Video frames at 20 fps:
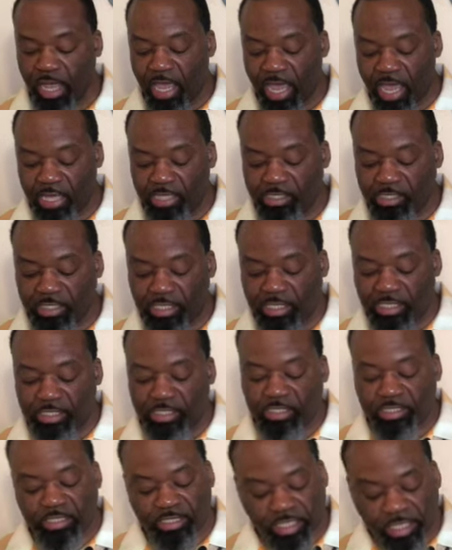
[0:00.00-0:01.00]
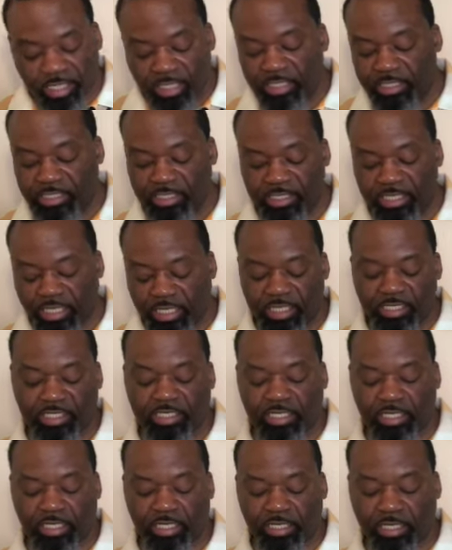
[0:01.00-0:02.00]
and seek
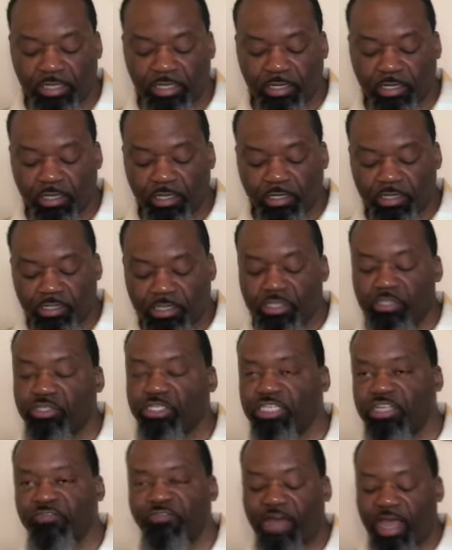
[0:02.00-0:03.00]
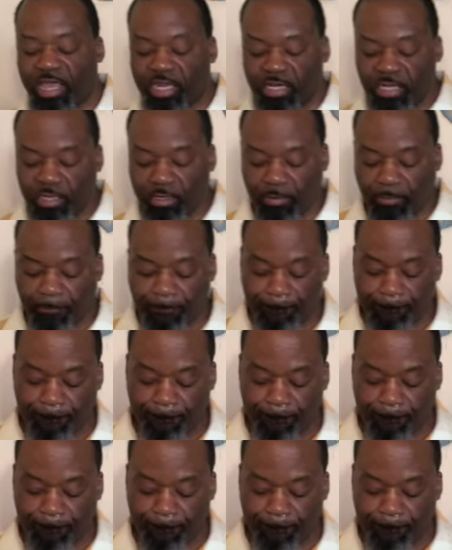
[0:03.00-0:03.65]
diligently till she find it?